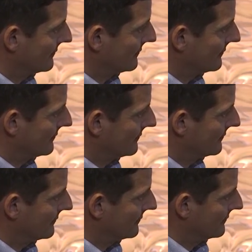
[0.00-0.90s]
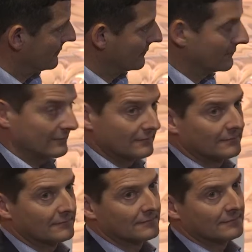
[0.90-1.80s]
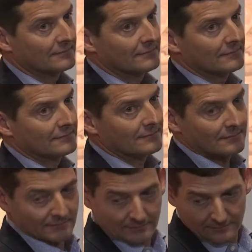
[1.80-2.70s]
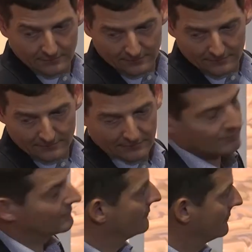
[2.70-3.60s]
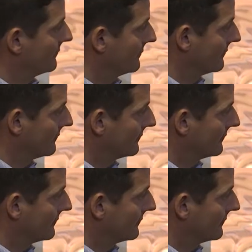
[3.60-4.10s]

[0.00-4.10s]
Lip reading: Nothing is said.